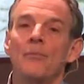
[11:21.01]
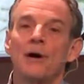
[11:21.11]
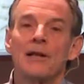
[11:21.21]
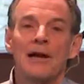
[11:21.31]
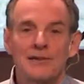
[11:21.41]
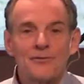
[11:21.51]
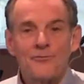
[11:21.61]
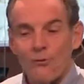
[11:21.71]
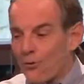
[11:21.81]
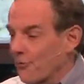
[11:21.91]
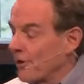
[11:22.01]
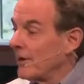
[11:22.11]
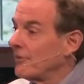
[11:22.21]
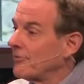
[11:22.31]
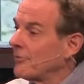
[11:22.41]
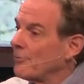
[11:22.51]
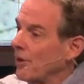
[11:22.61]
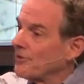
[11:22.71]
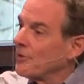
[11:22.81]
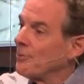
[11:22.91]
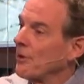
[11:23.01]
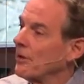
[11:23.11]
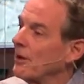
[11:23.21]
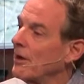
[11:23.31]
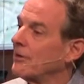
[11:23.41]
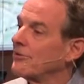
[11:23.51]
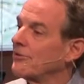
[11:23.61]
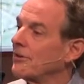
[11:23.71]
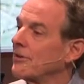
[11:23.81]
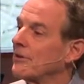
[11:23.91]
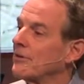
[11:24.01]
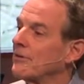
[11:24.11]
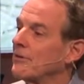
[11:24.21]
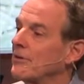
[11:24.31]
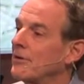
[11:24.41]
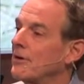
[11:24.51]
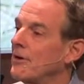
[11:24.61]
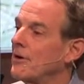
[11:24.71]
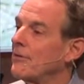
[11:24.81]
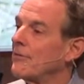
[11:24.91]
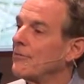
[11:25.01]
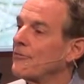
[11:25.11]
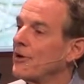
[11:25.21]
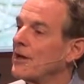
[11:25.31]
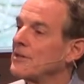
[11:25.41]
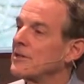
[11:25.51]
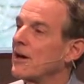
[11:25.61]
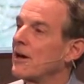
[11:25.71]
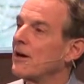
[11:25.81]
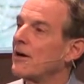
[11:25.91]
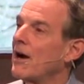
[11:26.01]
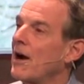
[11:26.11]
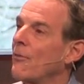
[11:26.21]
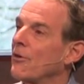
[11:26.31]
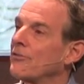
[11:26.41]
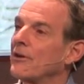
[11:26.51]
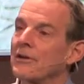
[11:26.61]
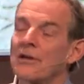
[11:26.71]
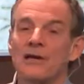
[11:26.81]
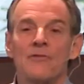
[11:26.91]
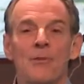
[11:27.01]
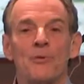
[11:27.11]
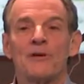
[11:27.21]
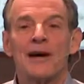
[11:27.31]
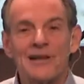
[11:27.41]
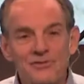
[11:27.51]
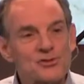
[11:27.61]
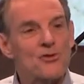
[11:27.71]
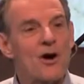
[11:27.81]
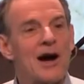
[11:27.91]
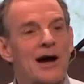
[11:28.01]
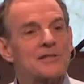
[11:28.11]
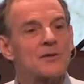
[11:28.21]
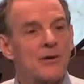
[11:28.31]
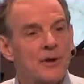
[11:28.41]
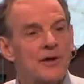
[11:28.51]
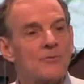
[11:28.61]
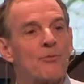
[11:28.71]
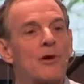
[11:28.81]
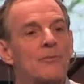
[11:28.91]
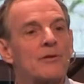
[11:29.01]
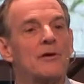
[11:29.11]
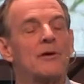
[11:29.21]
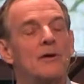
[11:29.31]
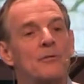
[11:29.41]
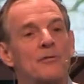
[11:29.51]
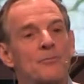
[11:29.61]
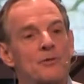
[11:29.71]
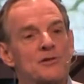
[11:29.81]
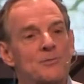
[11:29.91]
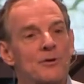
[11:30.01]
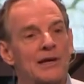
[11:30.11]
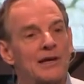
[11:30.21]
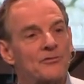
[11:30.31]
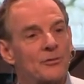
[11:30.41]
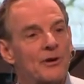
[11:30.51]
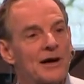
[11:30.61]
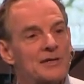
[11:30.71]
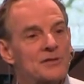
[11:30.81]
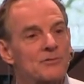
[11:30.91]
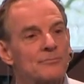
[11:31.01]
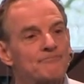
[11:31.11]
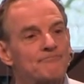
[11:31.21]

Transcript: but like the four friends that brought their paralyzed uh, uh, friend, uh, I wasn't going to give up and not even try. So I made an appointment with the principal at Lake Oswego High School.